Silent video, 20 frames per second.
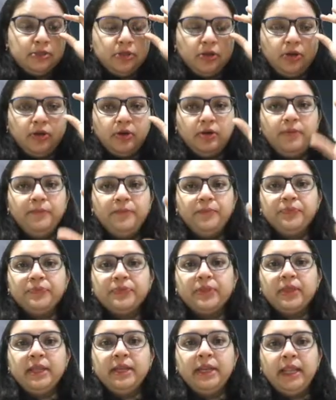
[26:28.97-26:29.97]
So
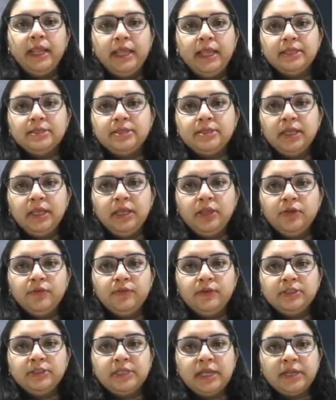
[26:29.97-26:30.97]
in A S D you
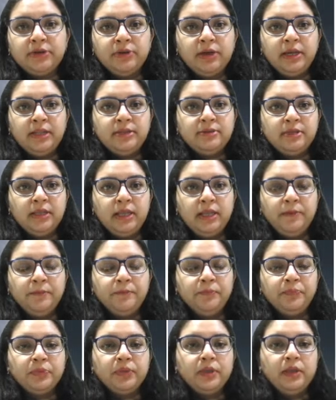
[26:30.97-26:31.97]
will generally see,
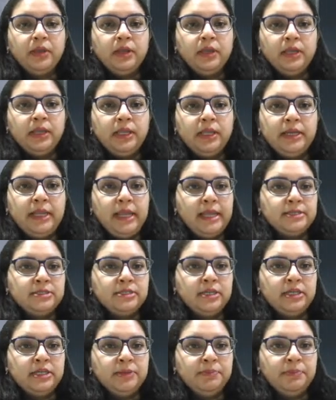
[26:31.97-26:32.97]
in A S
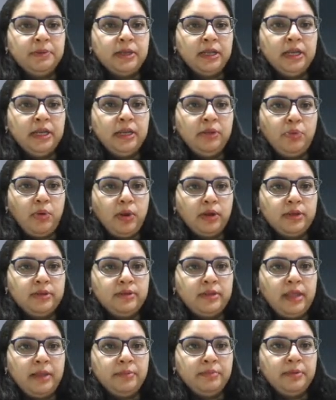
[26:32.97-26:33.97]
D typically what
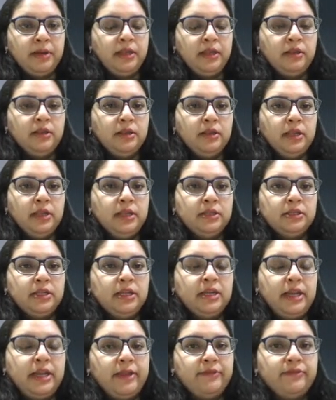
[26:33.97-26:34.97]
is happening,
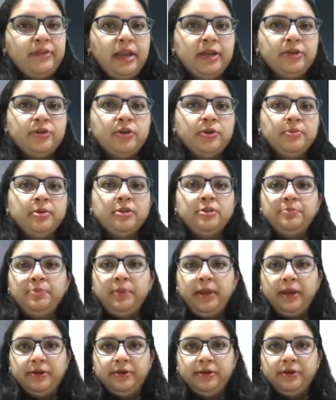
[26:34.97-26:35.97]
the left atrium is
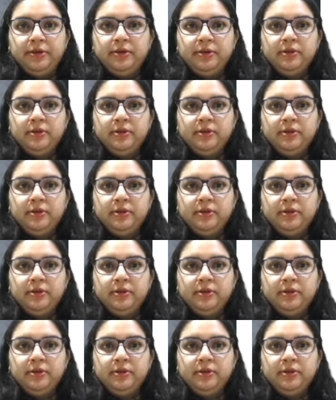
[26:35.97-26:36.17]
spared.